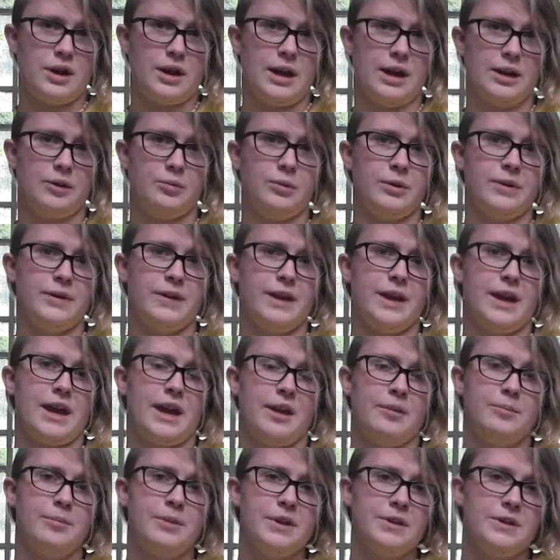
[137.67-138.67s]
And when they
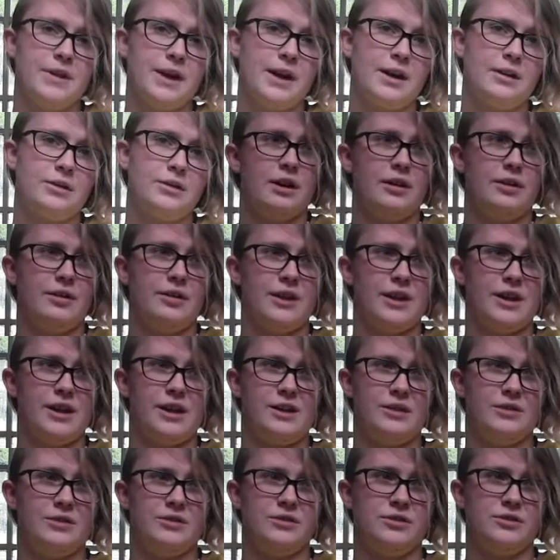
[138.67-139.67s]
can't be that,
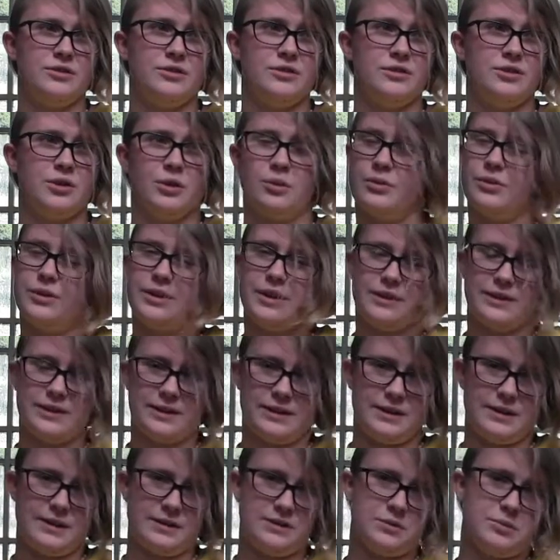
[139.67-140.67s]
they don't think
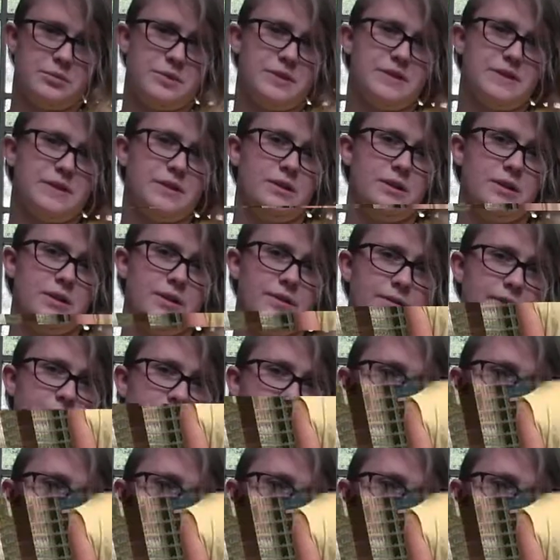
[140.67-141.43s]
that that's a reason to live.